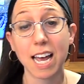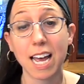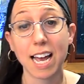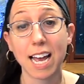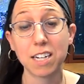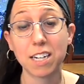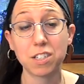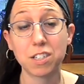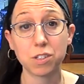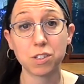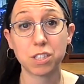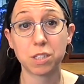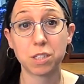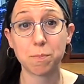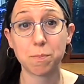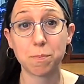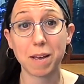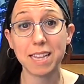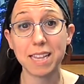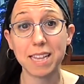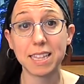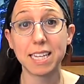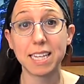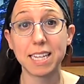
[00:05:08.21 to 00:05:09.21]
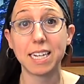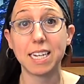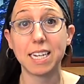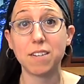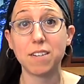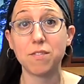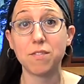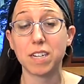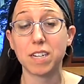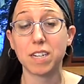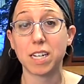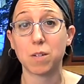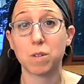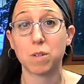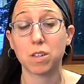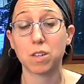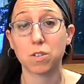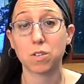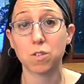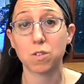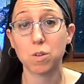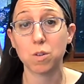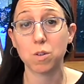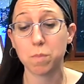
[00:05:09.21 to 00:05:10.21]
and to spend the evening with a
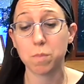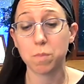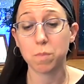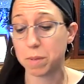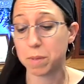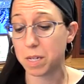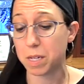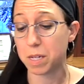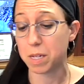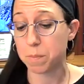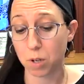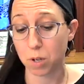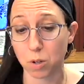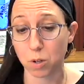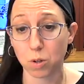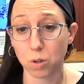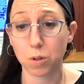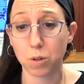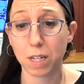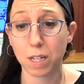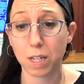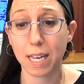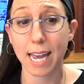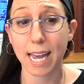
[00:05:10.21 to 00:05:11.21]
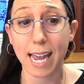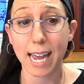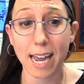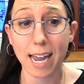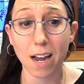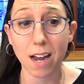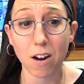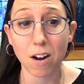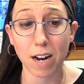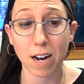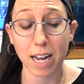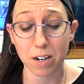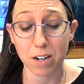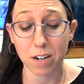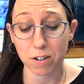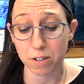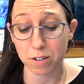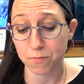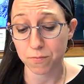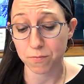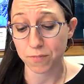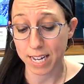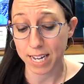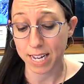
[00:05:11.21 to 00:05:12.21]
group of people who care and are
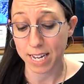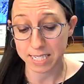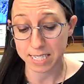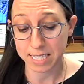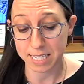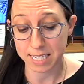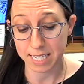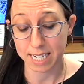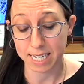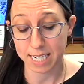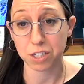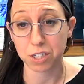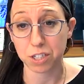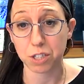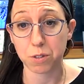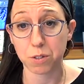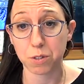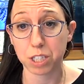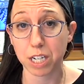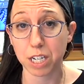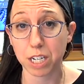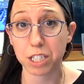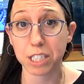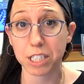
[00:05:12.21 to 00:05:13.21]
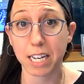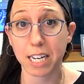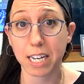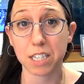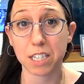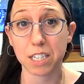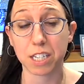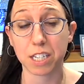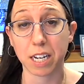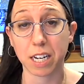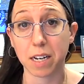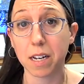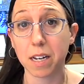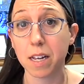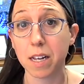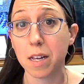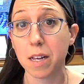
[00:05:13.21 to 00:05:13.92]
invested in Jewish education.